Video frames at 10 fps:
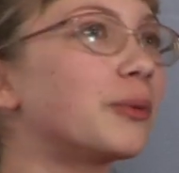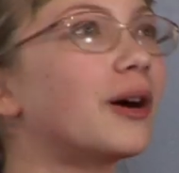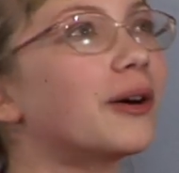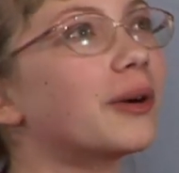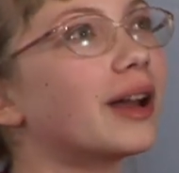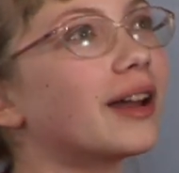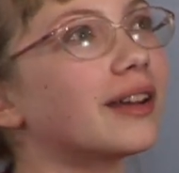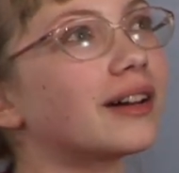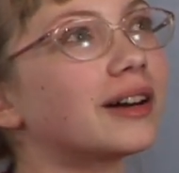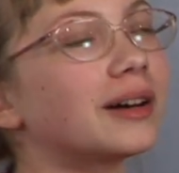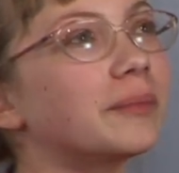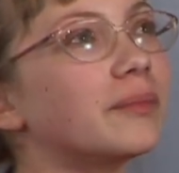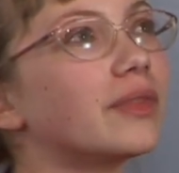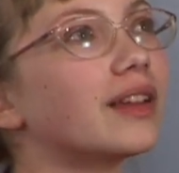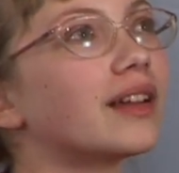Whoa, and um,
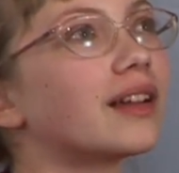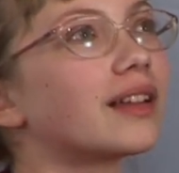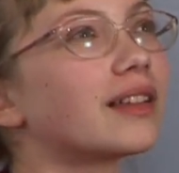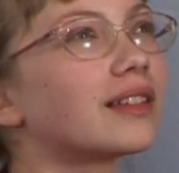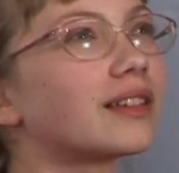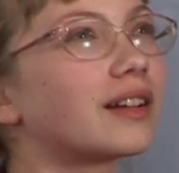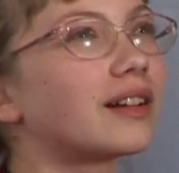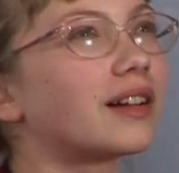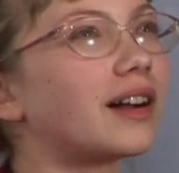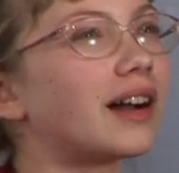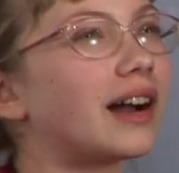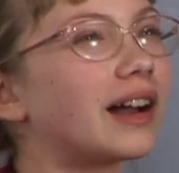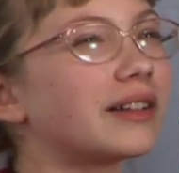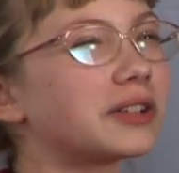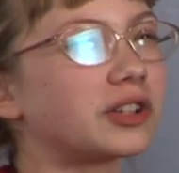
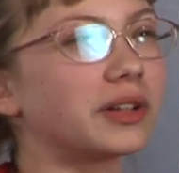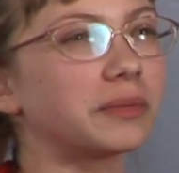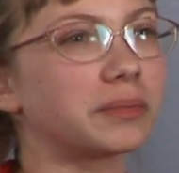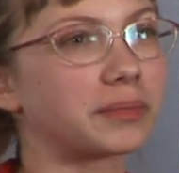I she